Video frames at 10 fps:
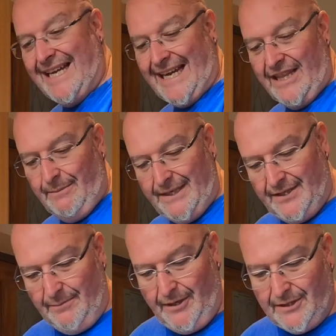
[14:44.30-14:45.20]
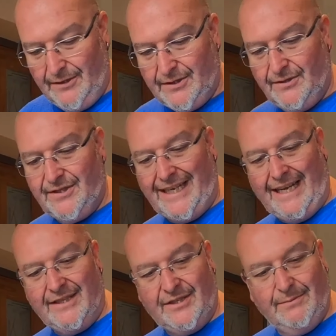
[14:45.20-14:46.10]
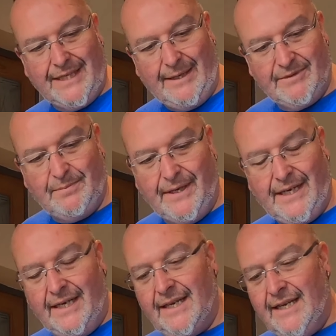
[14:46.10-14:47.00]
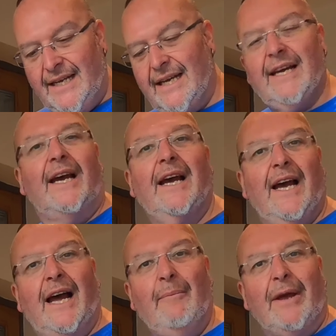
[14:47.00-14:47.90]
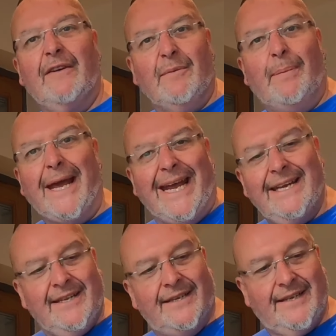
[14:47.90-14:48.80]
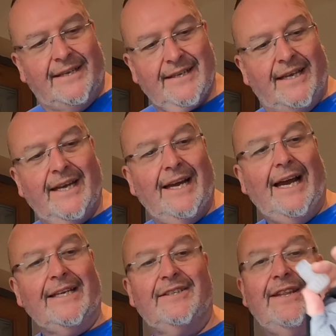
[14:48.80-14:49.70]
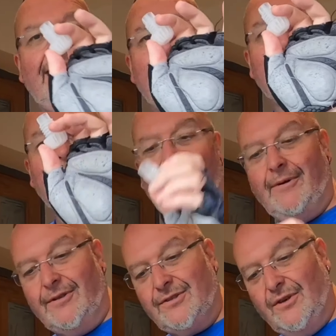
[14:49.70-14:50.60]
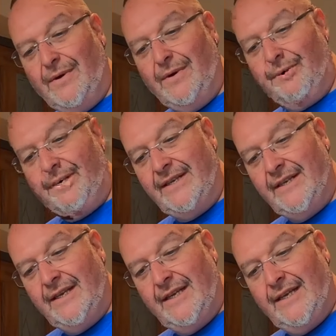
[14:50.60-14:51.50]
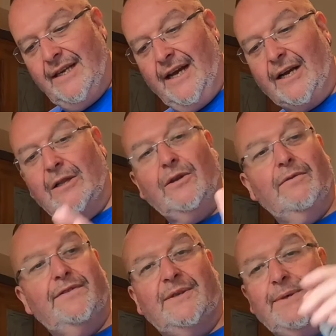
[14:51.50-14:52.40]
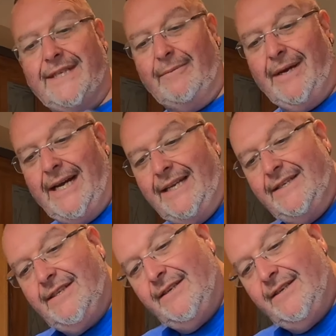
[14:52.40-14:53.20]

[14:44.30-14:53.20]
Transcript: get them into the bottles because they can sometimes be a bit of a pain. And to that end, I'm also wearing a glove to protect my hand